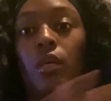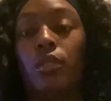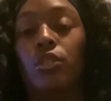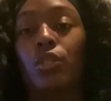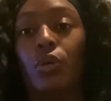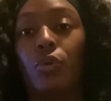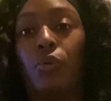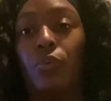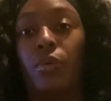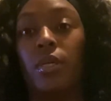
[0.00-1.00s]

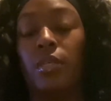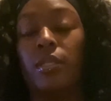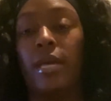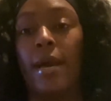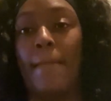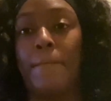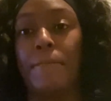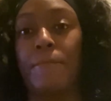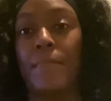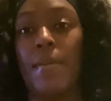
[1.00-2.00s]
so yeah
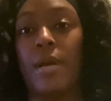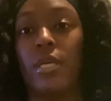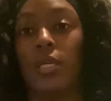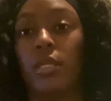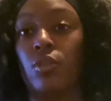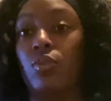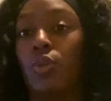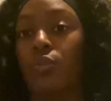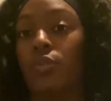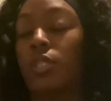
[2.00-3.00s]
i might do
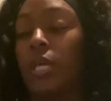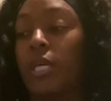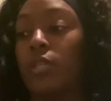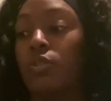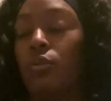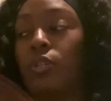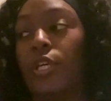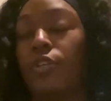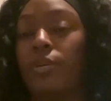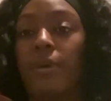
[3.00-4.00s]
those like sooner or
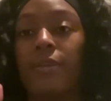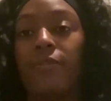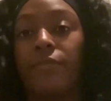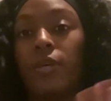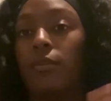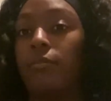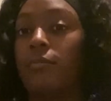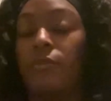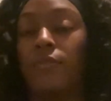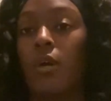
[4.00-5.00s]
later in my
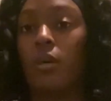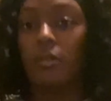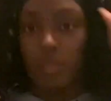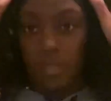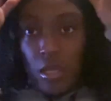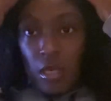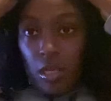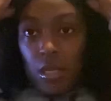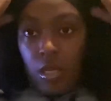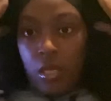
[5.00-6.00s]
um, vlogs
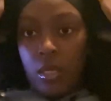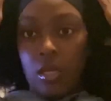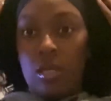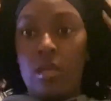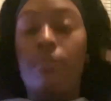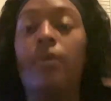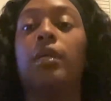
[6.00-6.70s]
but